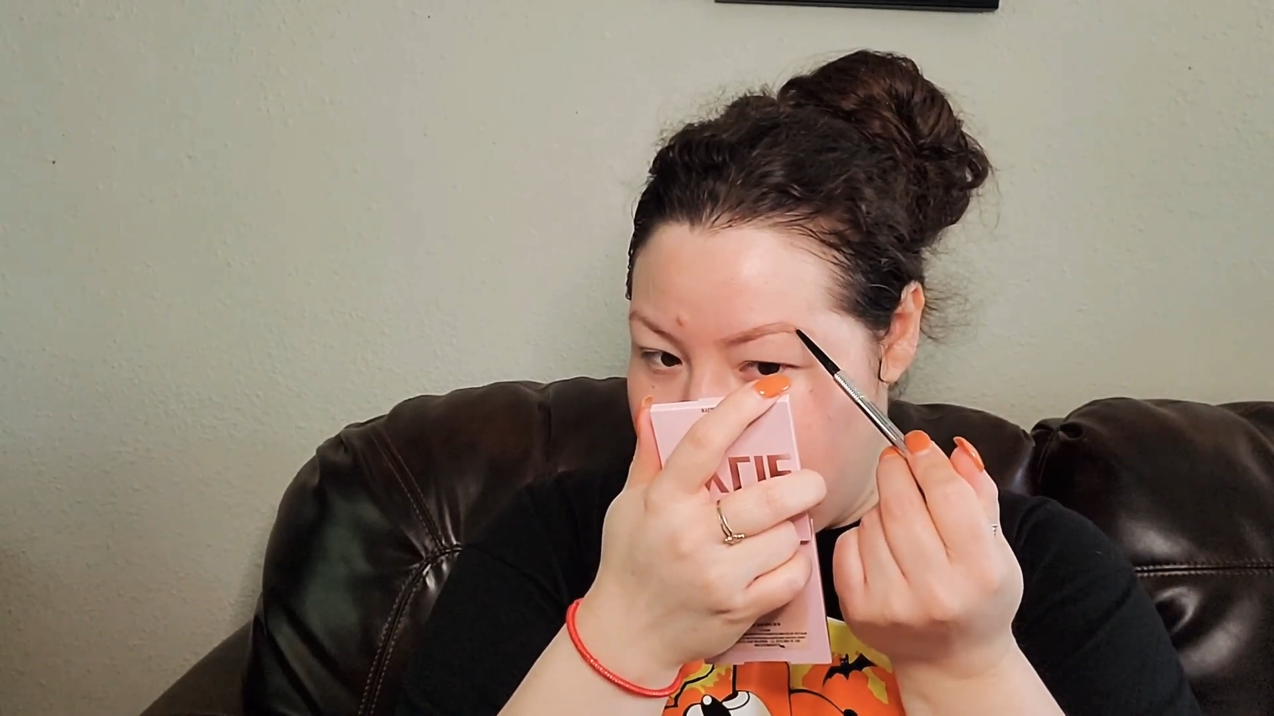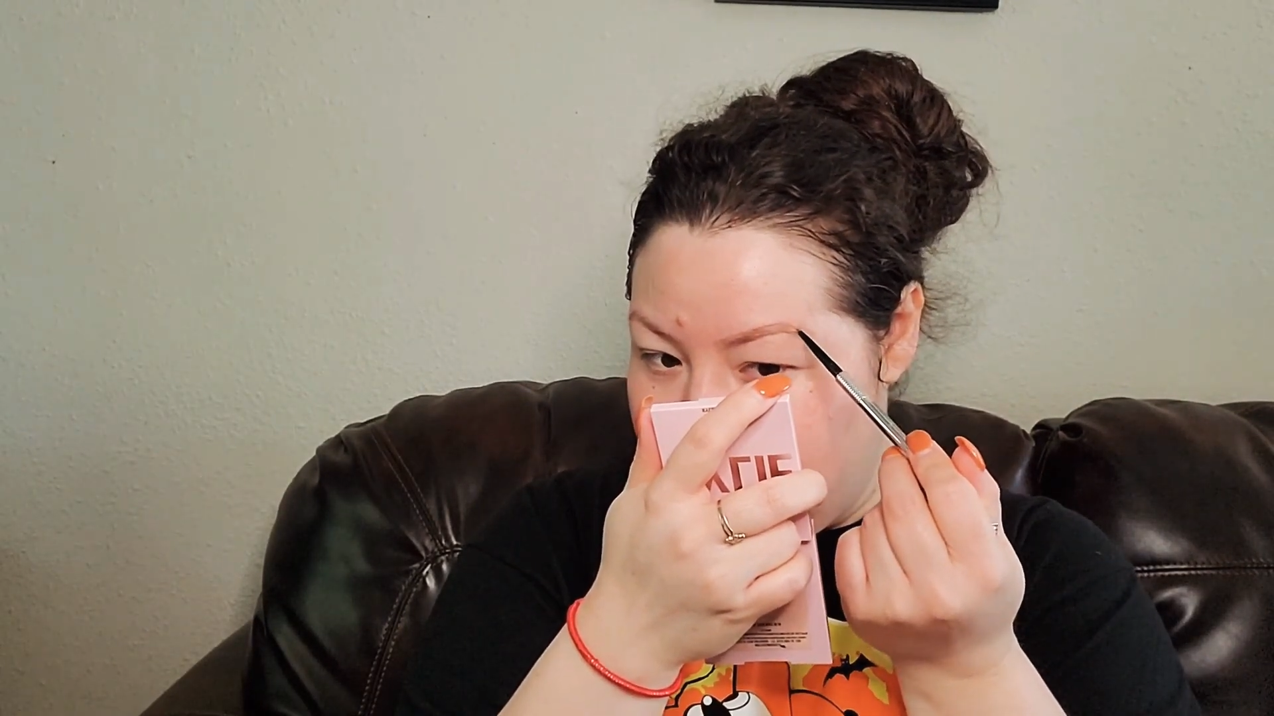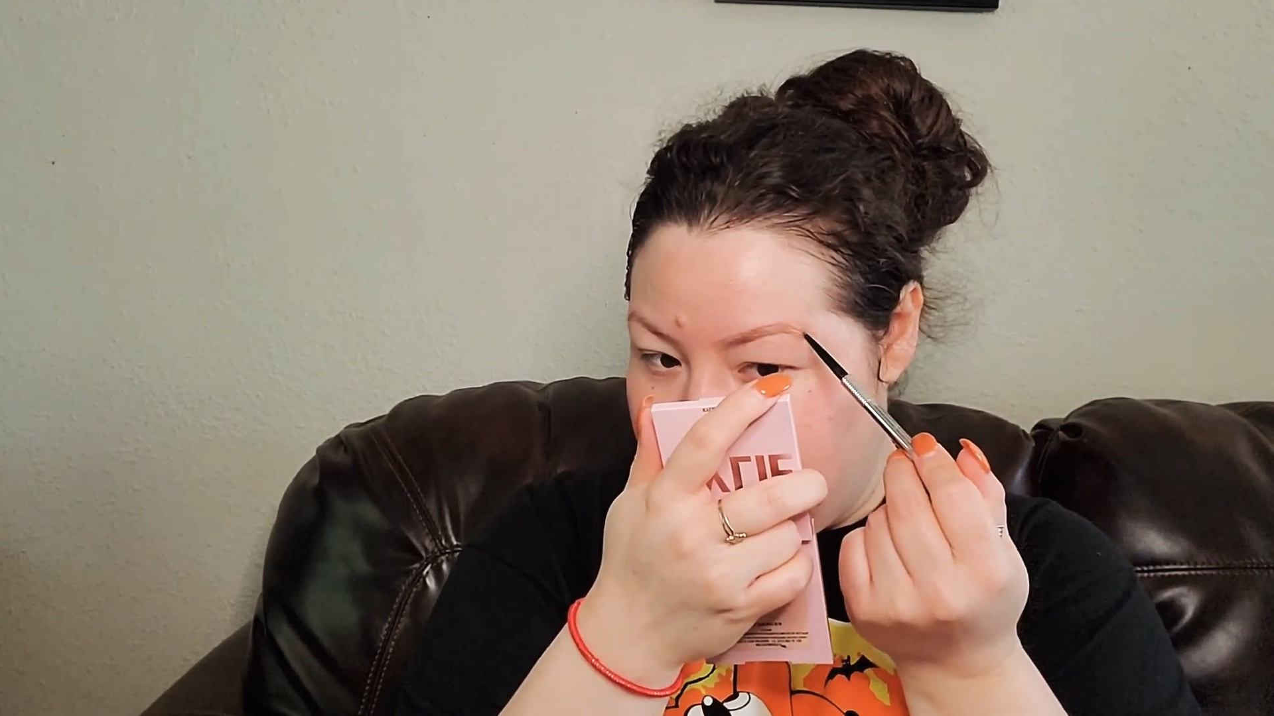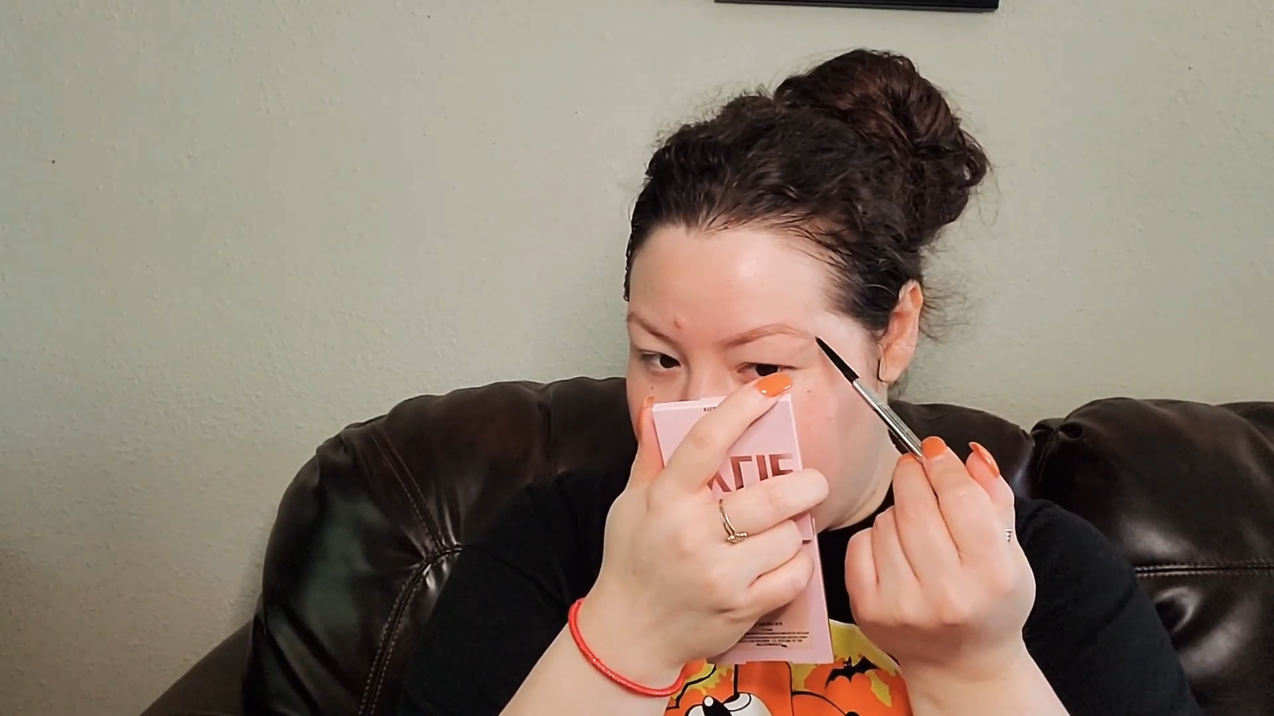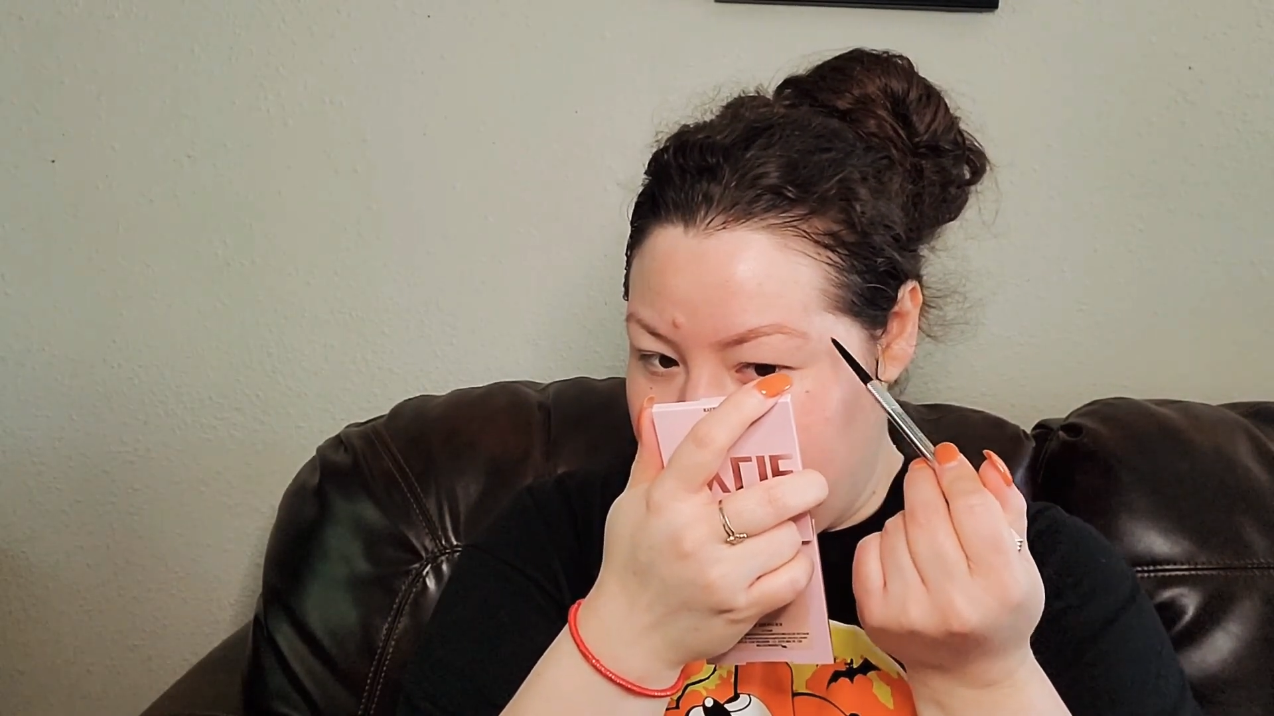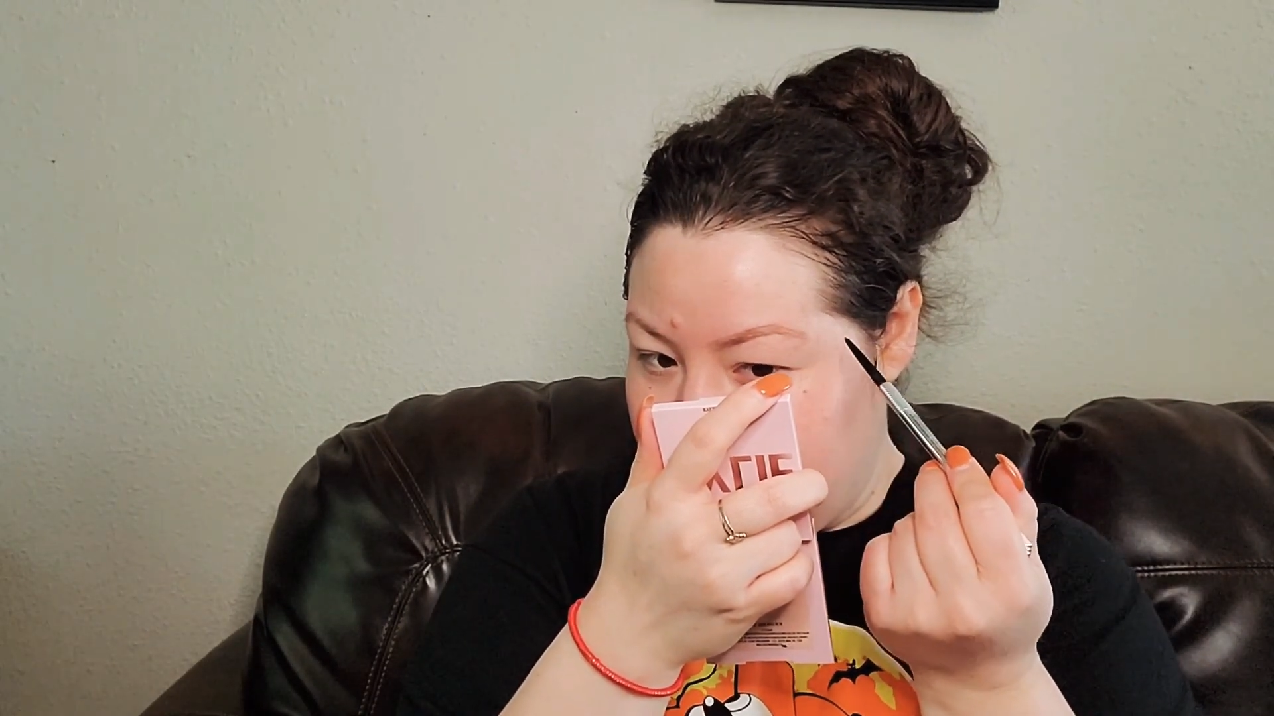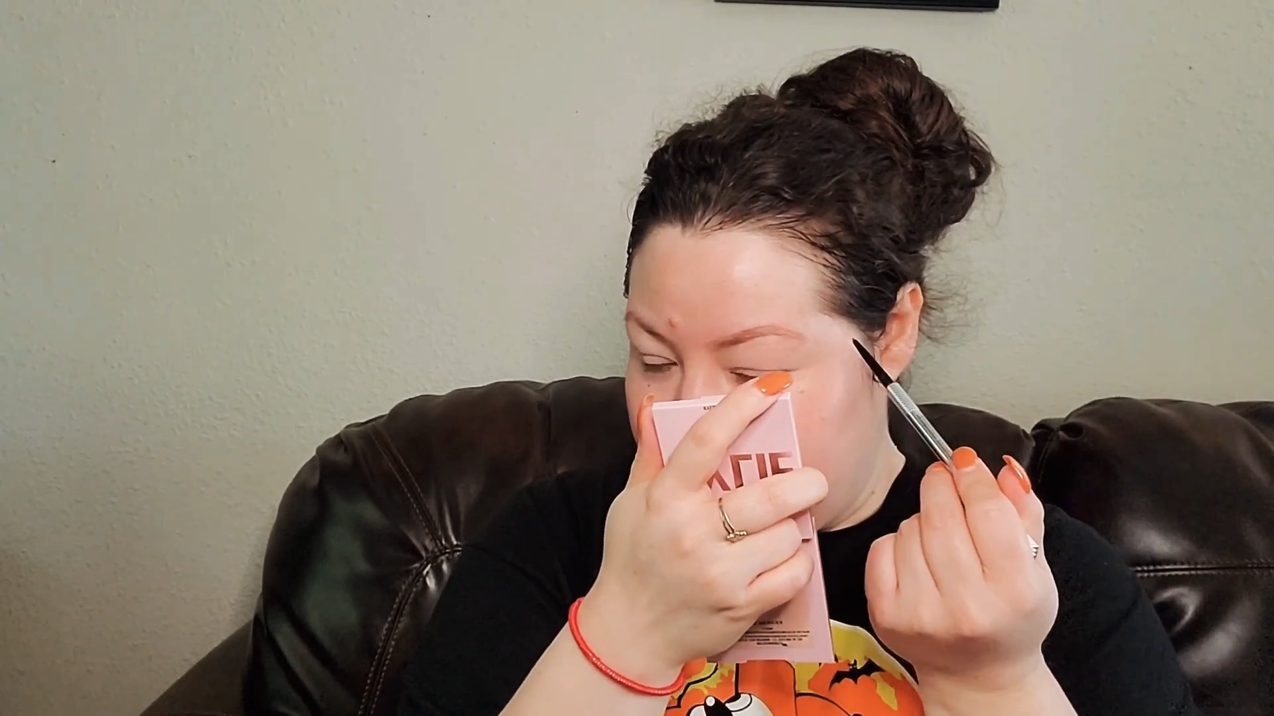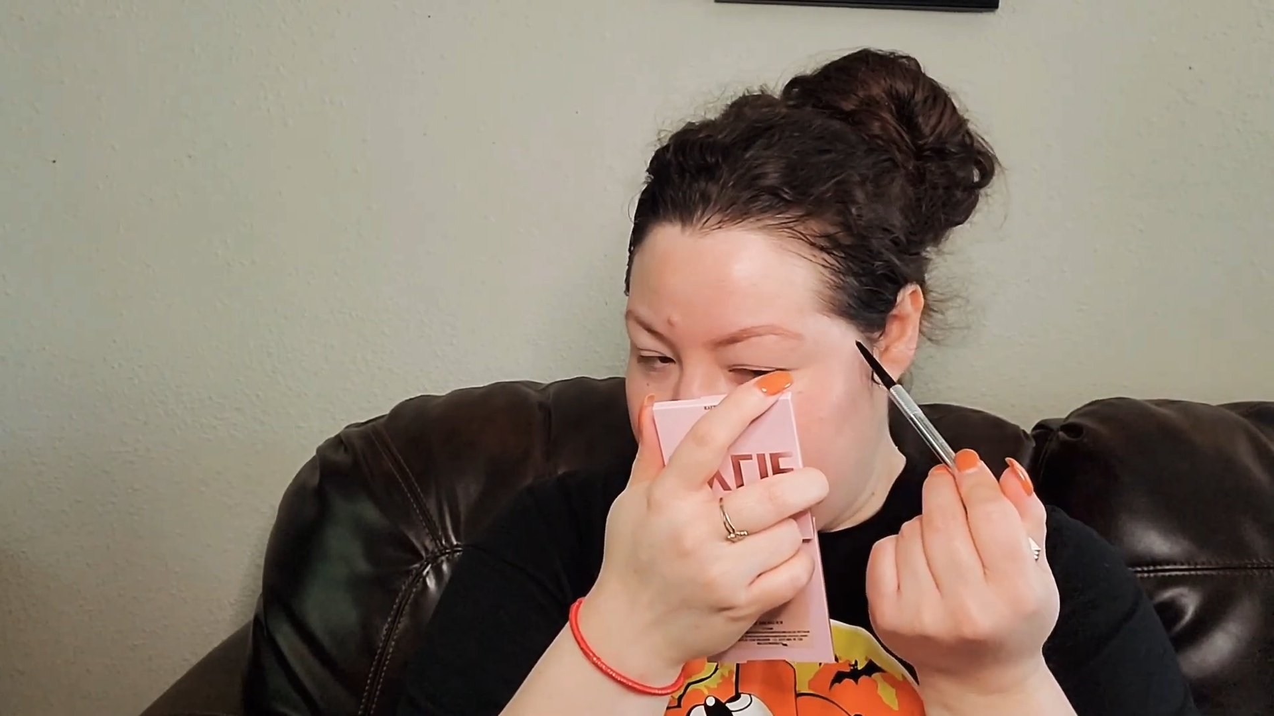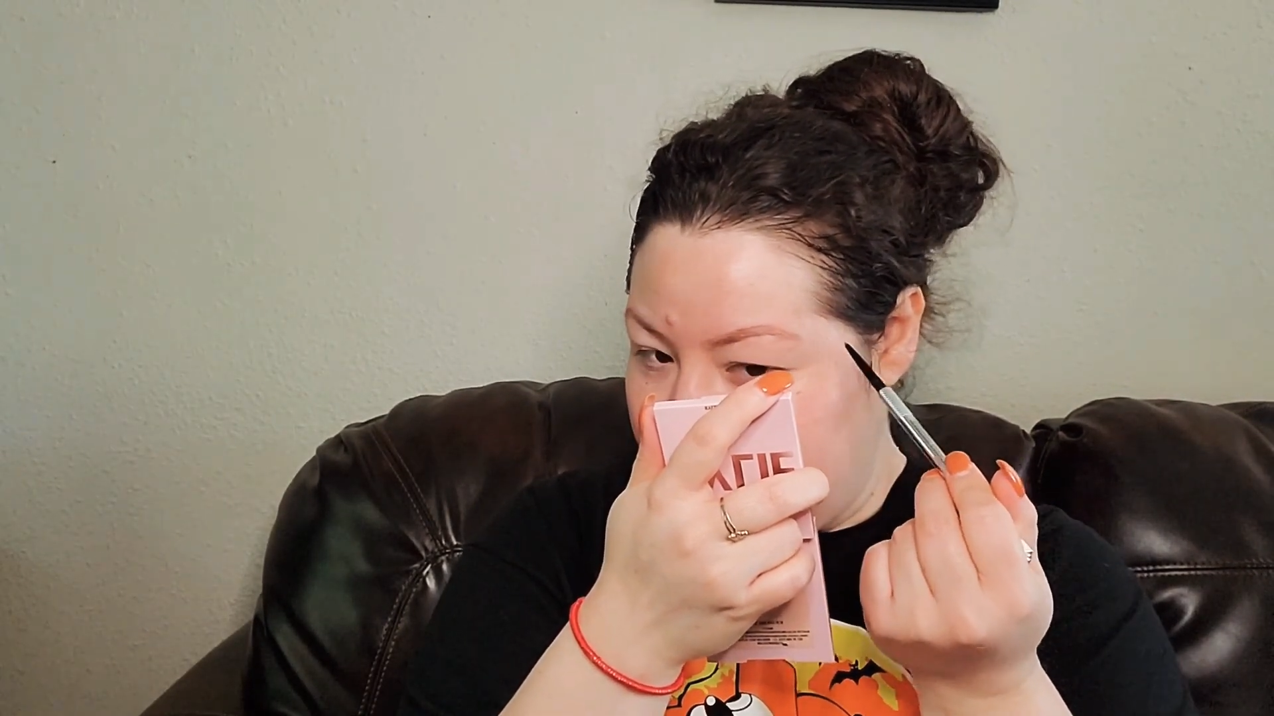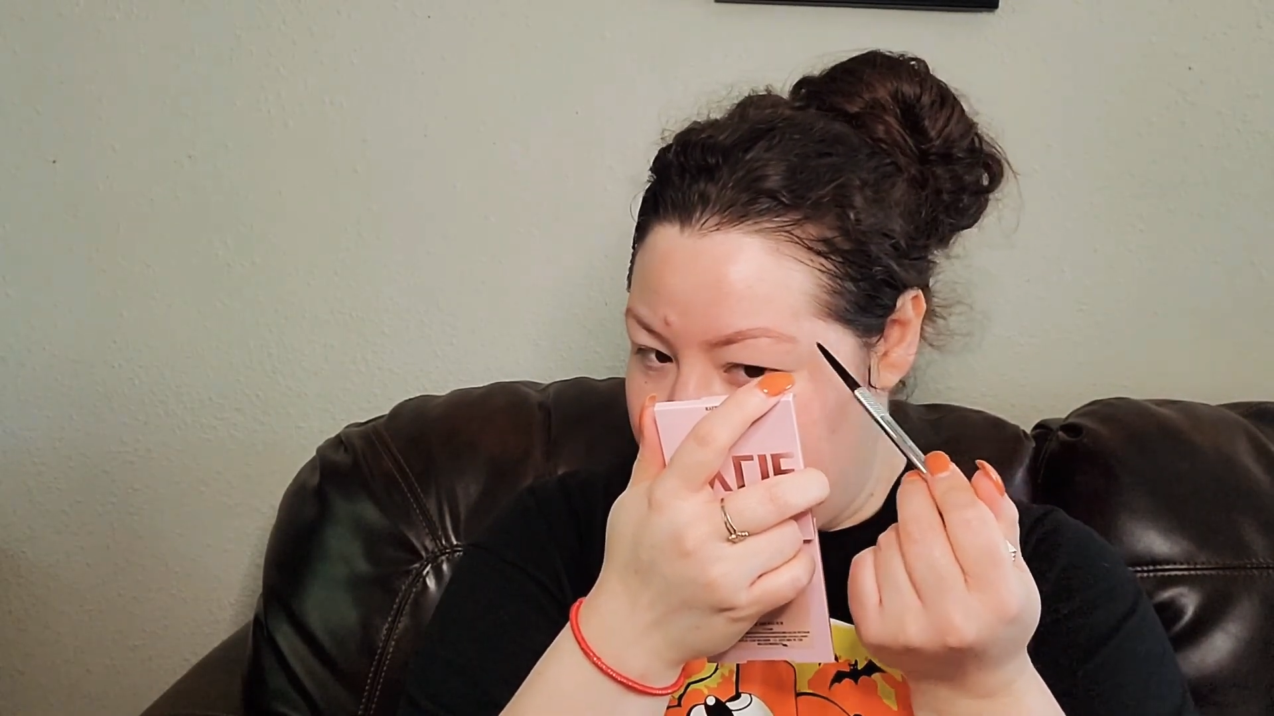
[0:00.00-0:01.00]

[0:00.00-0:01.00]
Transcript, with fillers: choosing